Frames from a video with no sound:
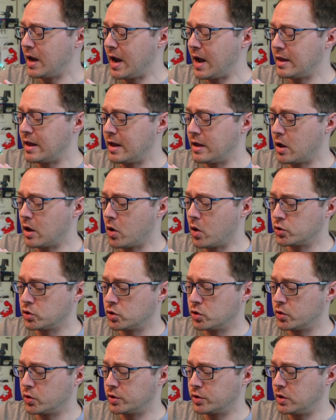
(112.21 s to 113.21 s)
and then I'll
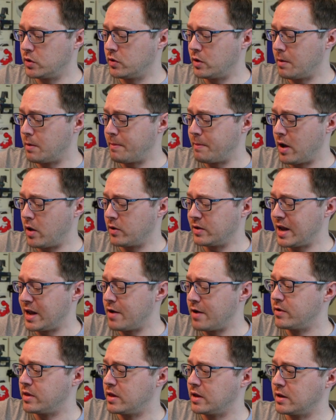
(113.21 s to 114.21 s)
talk to you about
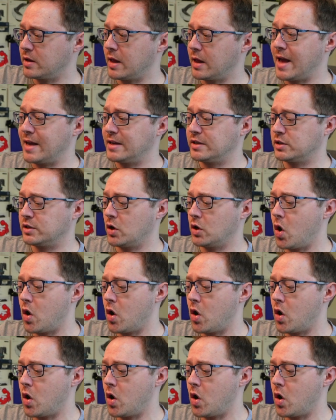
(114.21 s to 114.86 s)
everything that it has to